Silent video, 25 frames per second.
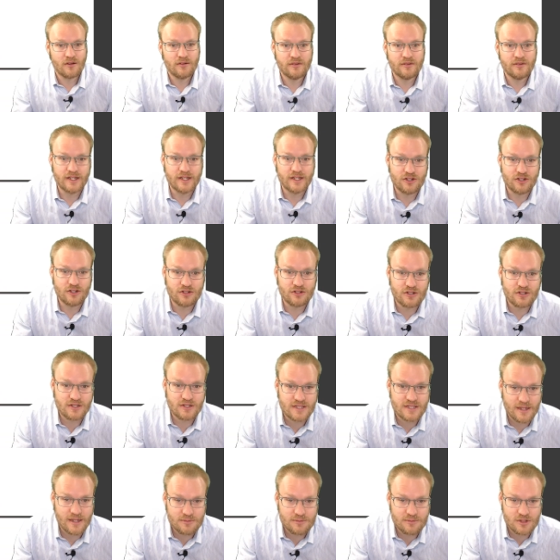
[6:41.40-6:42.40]
Then you just
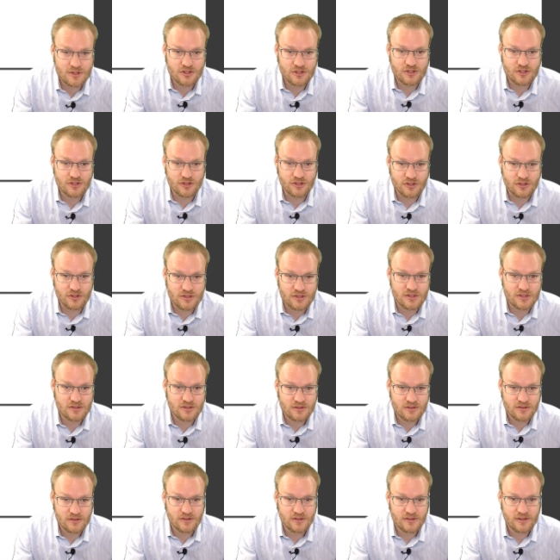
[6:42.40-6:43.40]
substitute
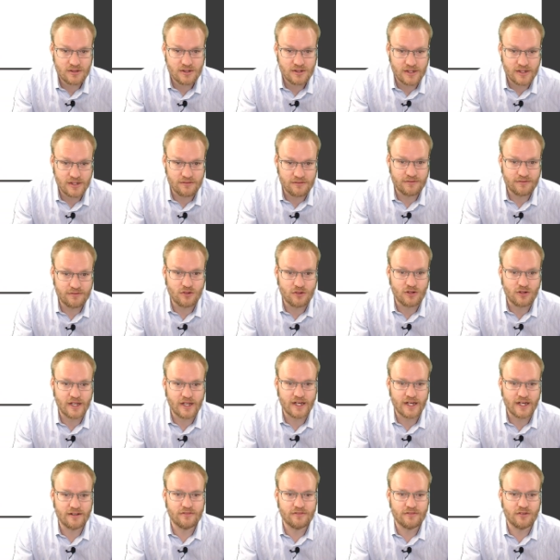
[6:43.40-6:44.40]
in for
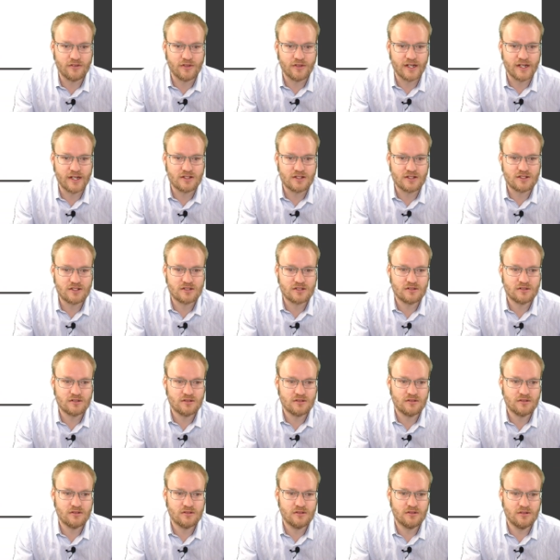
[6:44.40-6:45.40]
k for that
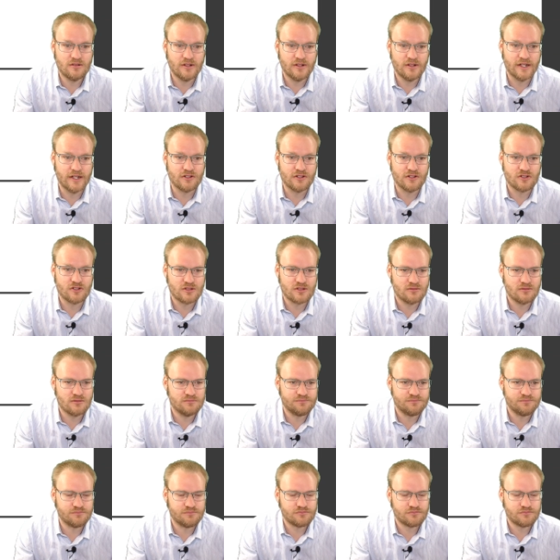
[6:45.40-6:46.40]
range.
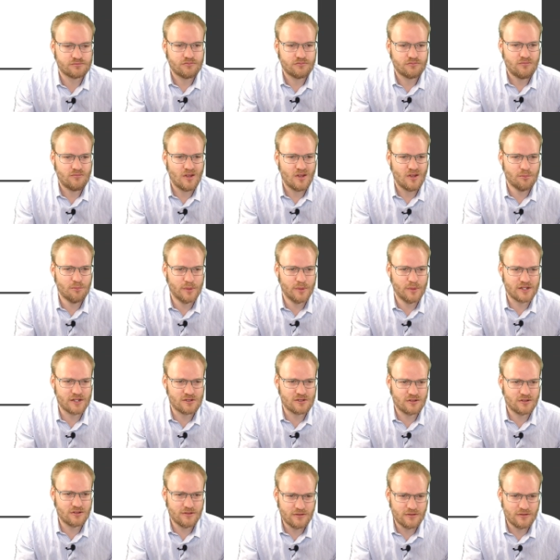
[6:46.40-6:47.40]
But
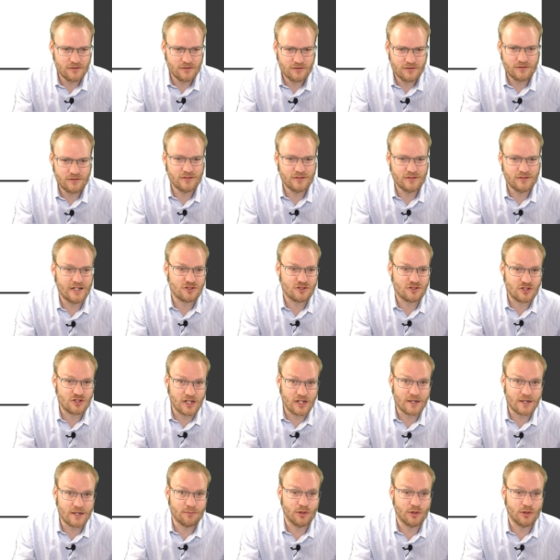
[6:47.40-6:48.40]
our
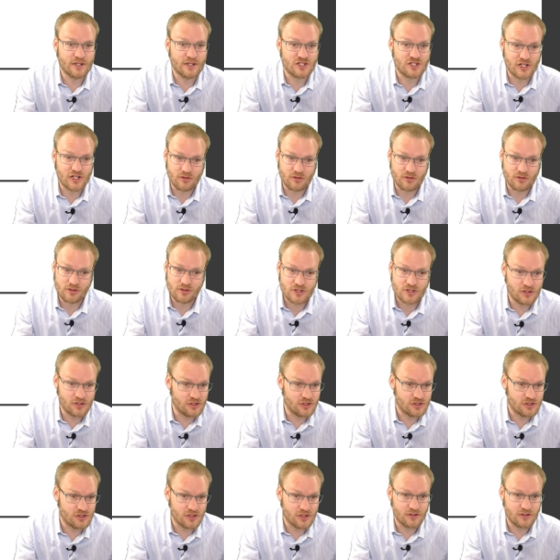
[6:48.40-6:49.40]
starting point is general
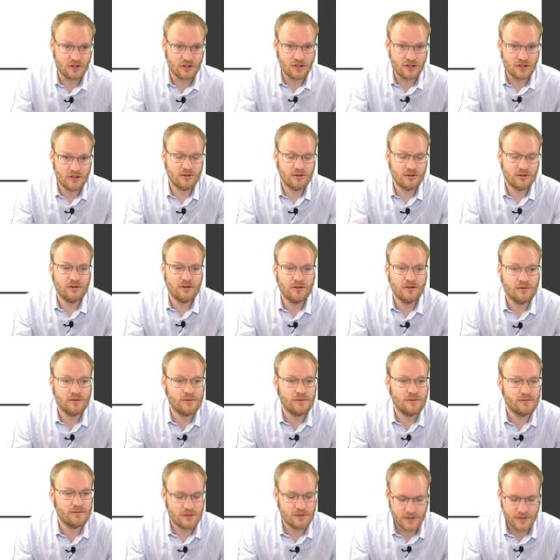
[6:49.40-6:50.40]
solution.
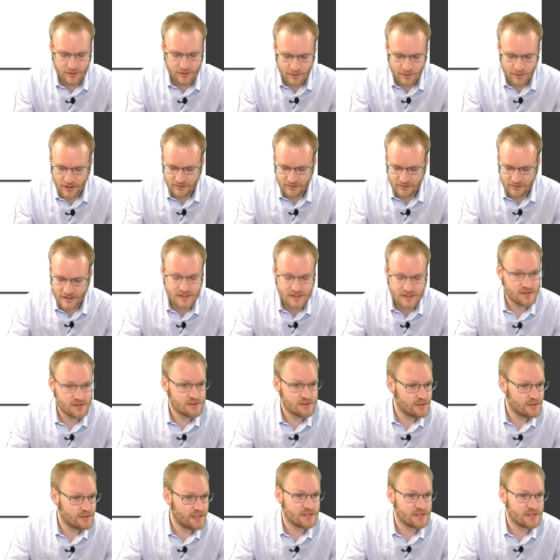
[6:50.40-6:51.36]
So there we go. That's